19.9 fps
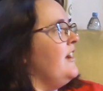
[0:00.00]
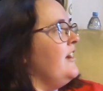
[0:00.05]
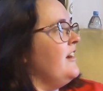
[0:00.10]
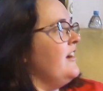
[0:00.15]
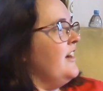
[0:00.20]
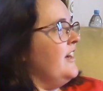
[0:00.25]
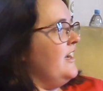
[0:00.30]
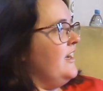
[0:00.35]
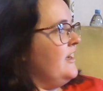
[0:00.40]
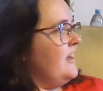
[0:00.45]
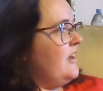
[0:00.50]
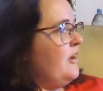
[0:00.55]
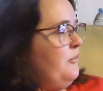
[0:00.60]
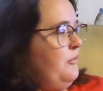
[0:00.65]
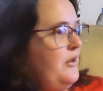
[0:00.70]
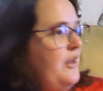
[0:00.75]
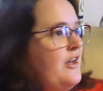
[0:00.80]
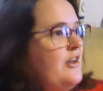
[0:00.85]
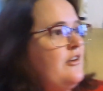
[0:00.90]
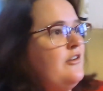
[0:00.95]
I
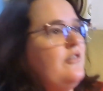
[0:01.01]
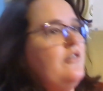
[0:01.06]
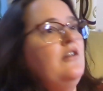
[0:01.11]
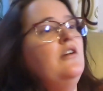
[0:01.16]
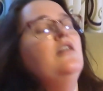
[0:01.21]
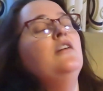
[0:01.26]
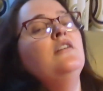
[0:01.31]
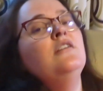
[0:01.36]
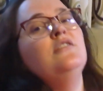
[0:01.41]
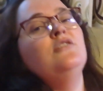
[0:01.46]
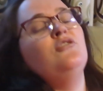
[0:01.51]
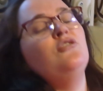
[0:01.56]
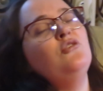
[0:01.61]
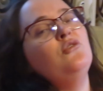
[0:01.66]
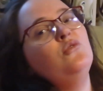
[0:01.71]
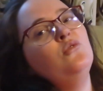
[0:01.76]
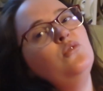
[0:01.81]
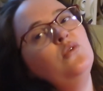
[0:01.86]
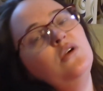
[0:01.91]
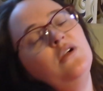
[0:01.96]
come down
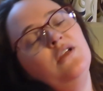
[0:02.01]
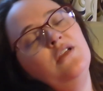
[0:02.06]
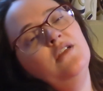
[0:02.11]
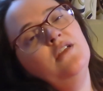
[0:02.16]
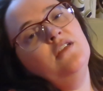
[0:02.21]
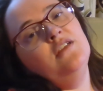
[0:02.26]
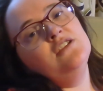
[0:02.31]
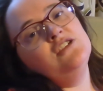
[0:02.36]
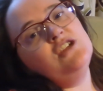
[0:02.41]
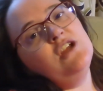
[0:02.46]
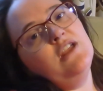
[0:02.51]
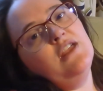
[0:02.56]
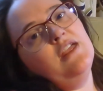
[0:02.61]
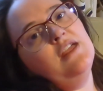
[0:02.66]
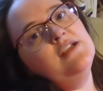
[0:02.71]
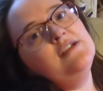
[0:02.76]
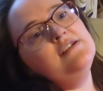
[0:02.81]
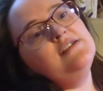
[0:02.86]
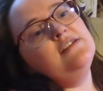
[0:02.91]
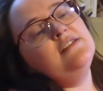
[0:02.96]
to shake
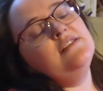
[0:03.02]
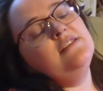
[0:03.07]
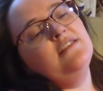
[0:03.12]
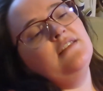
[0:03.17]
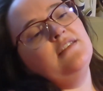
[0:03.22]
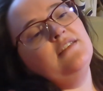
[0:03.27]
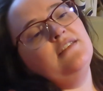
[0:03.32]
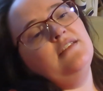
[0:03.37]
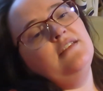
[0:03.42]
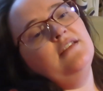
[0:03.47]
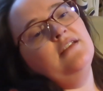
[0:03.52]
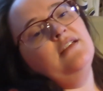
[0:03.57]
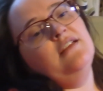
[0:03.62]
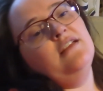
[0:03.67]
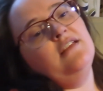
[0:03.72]
hands,